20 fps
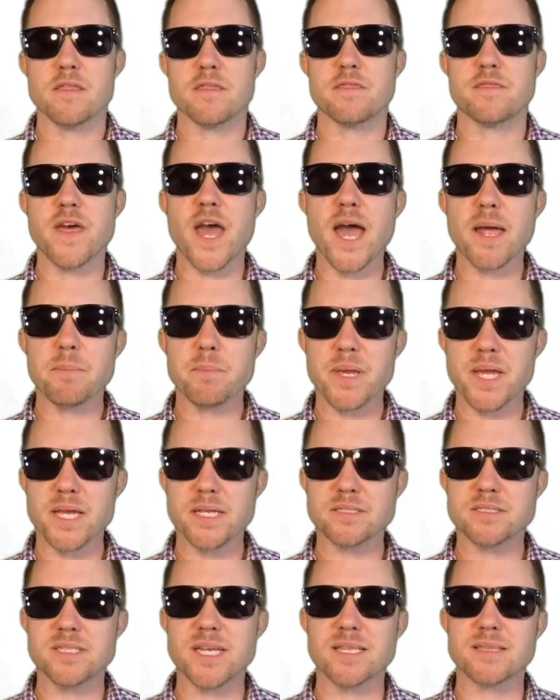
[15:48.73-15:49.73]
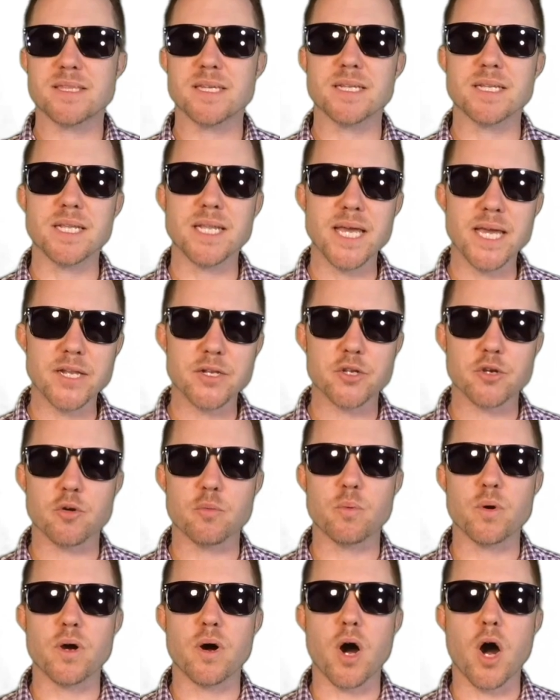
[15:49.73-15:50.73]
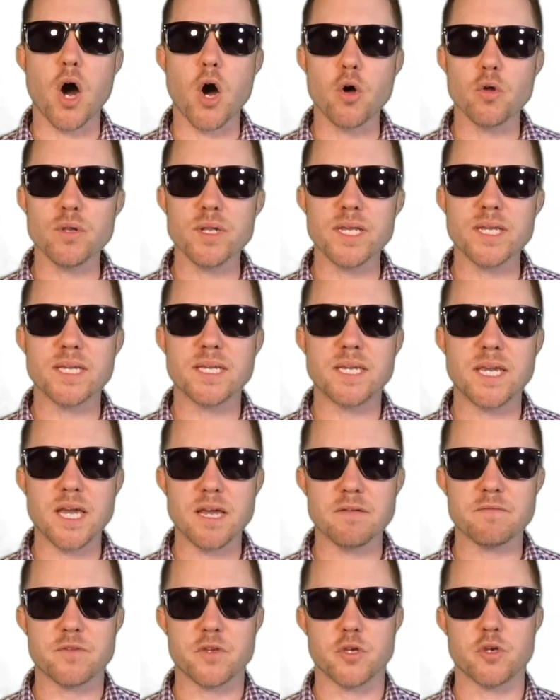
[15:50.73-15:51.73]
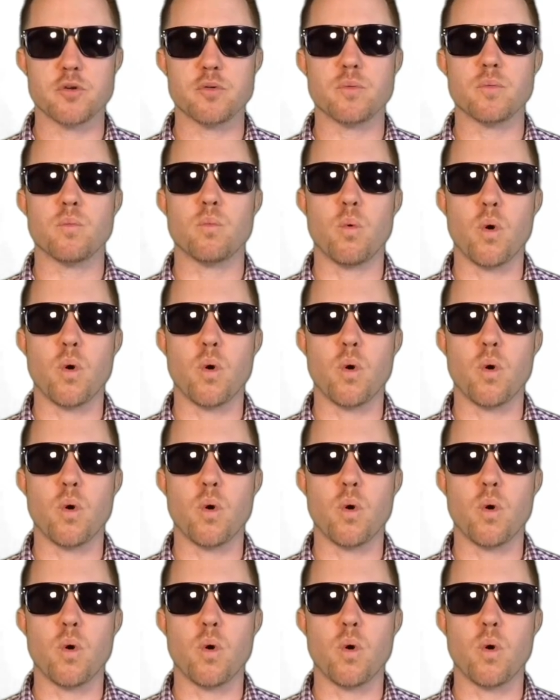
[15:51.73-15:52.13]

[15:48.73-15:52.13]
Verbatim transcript: That means that the lender will only give you